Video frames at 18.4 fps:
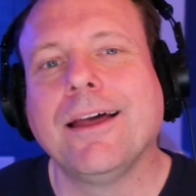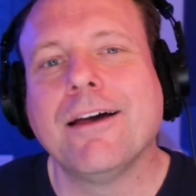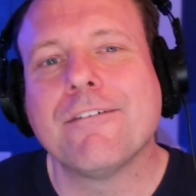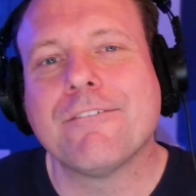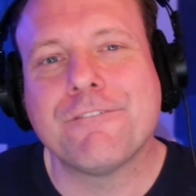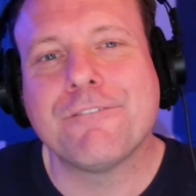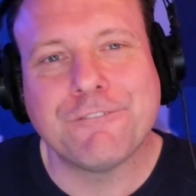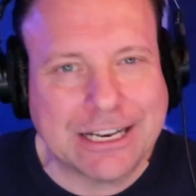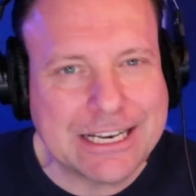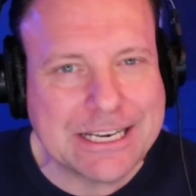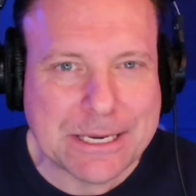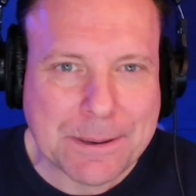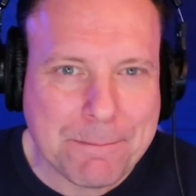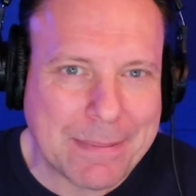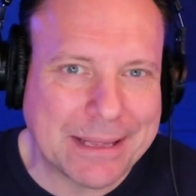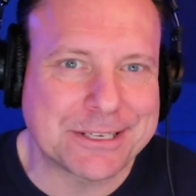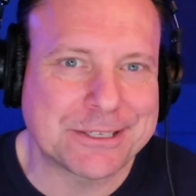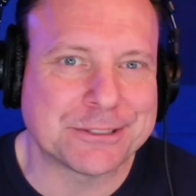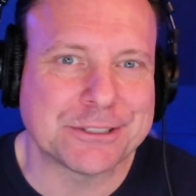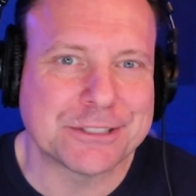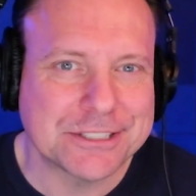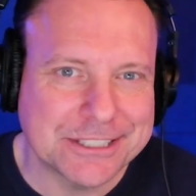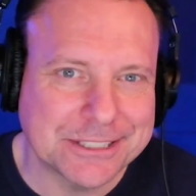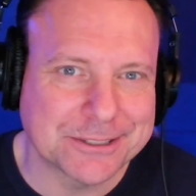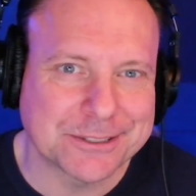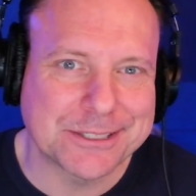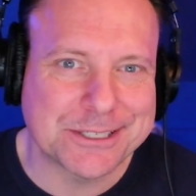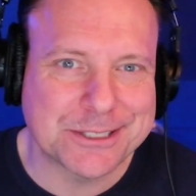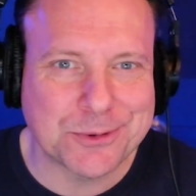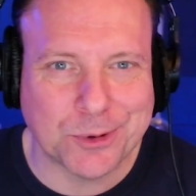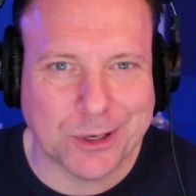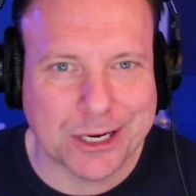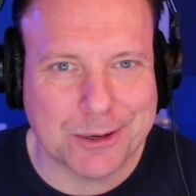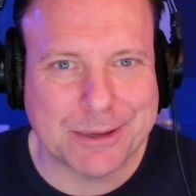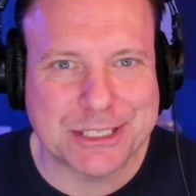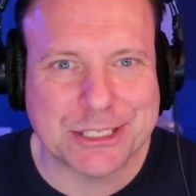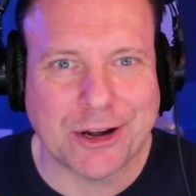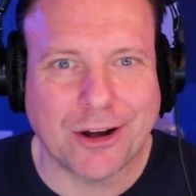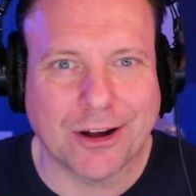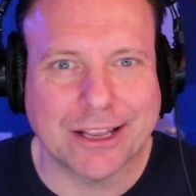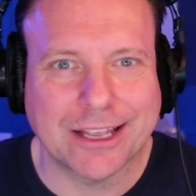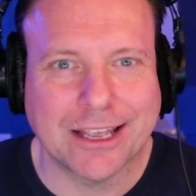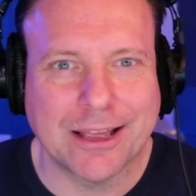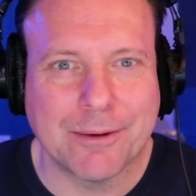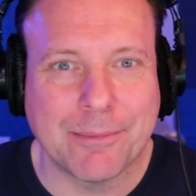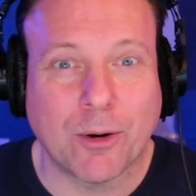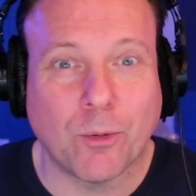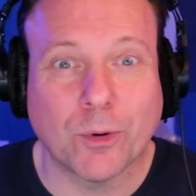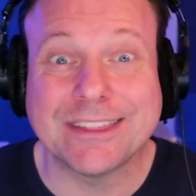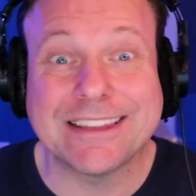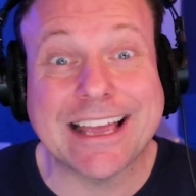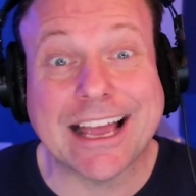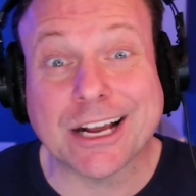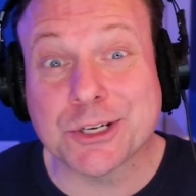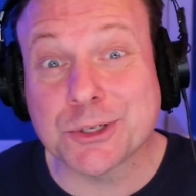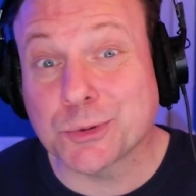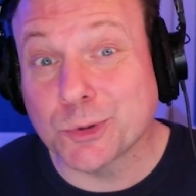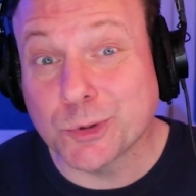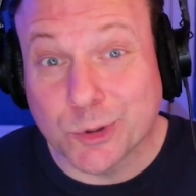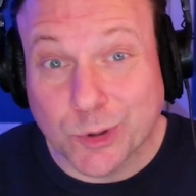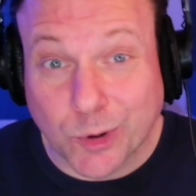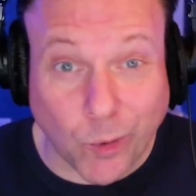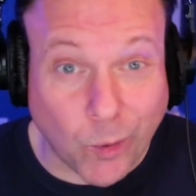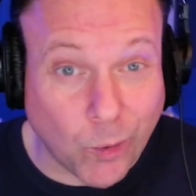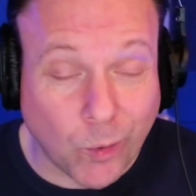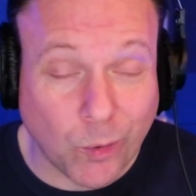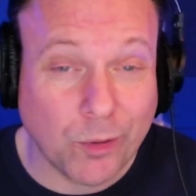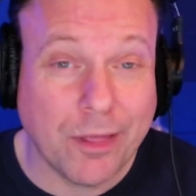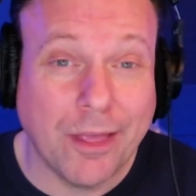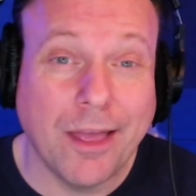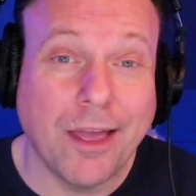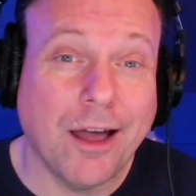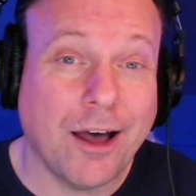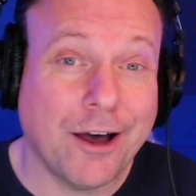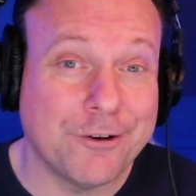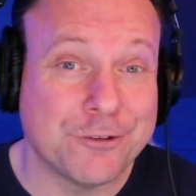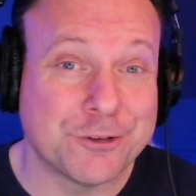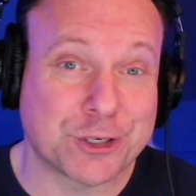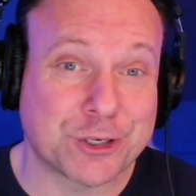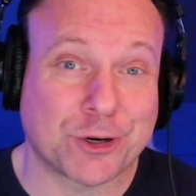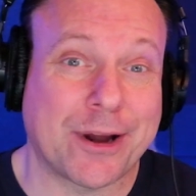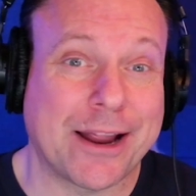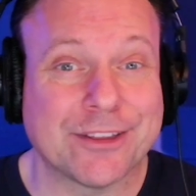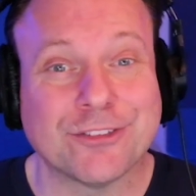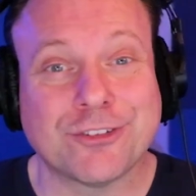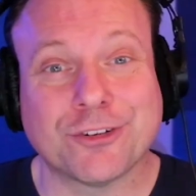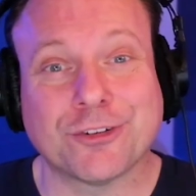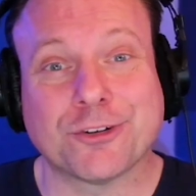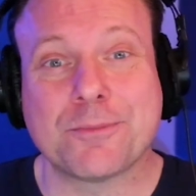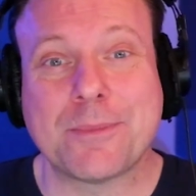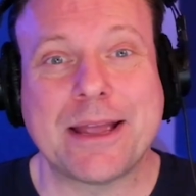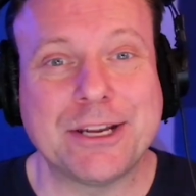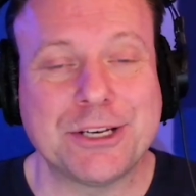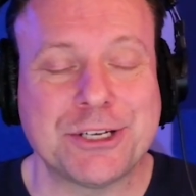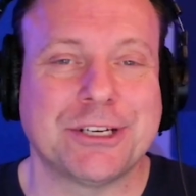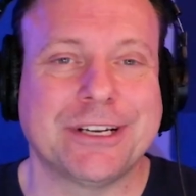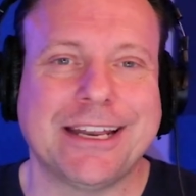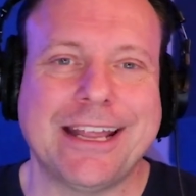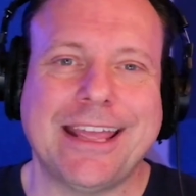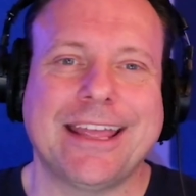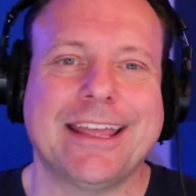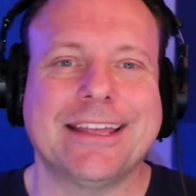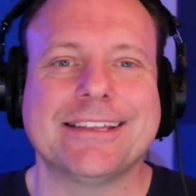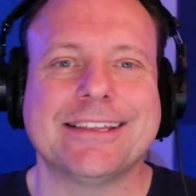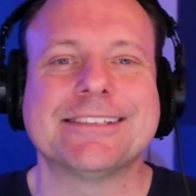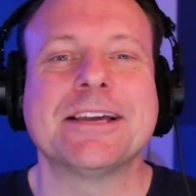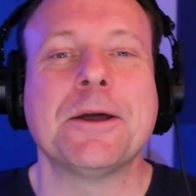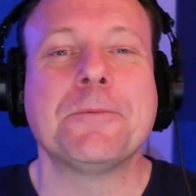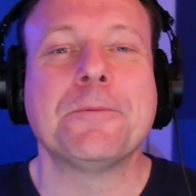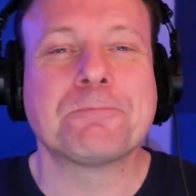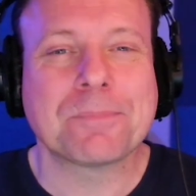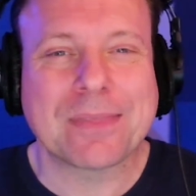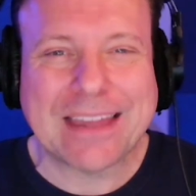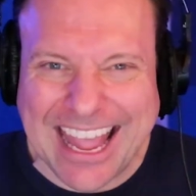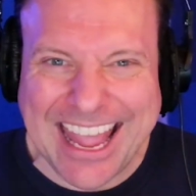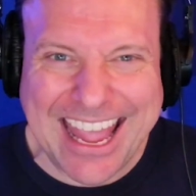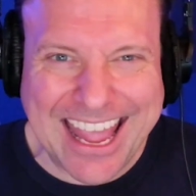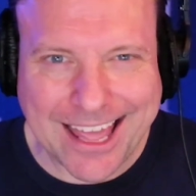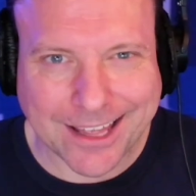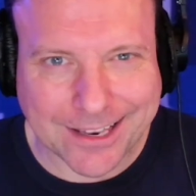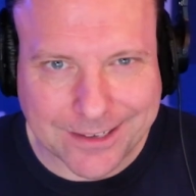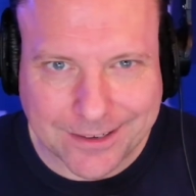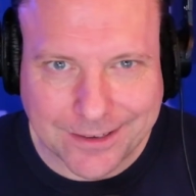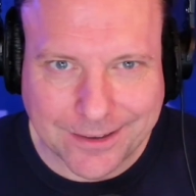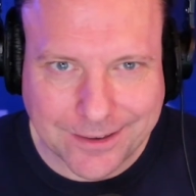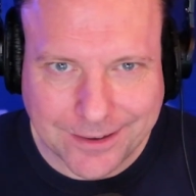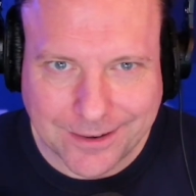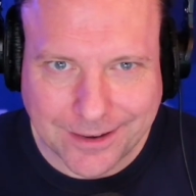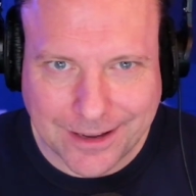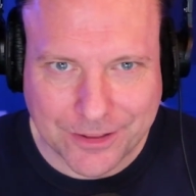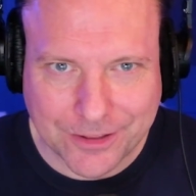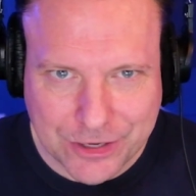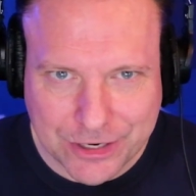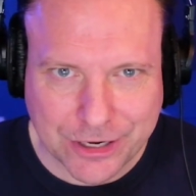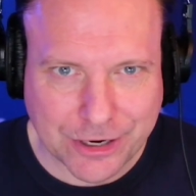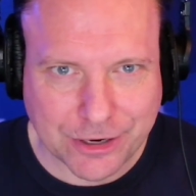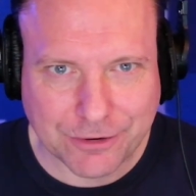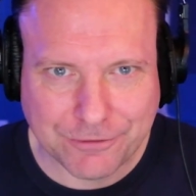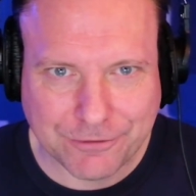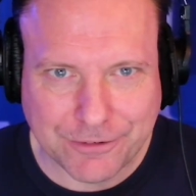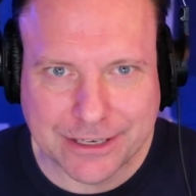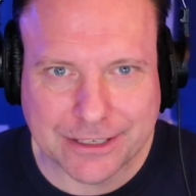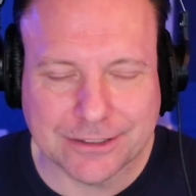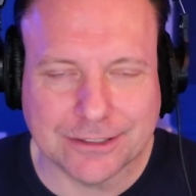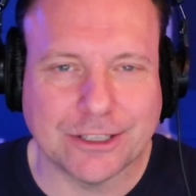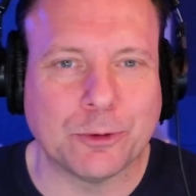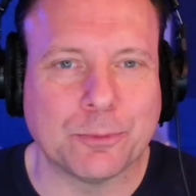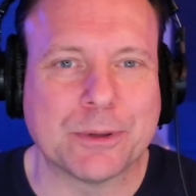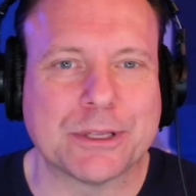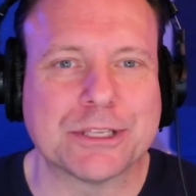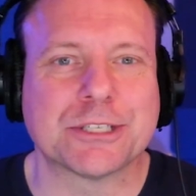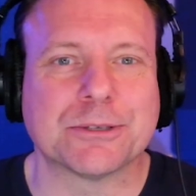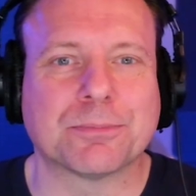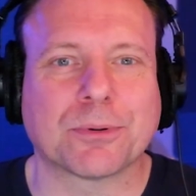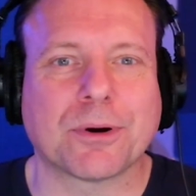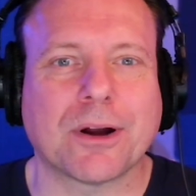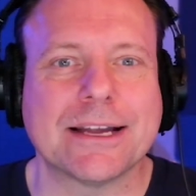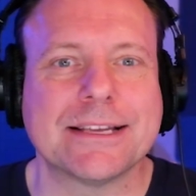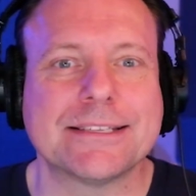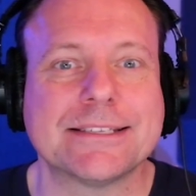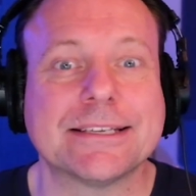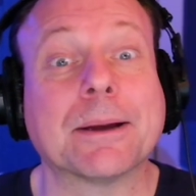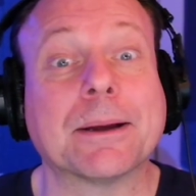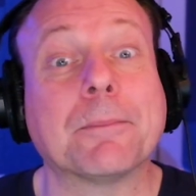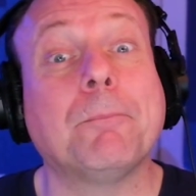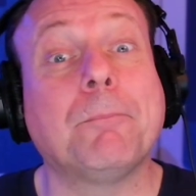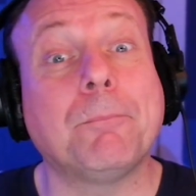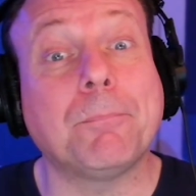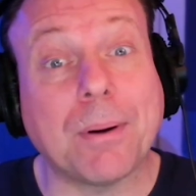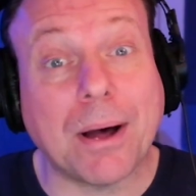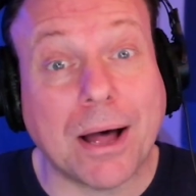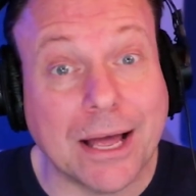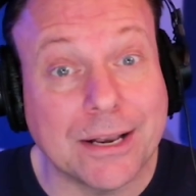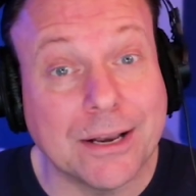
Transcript: fundamental series, and we're going to be talking about what the actual goal of transformation is and I think you're going to find it a little bit surprising, but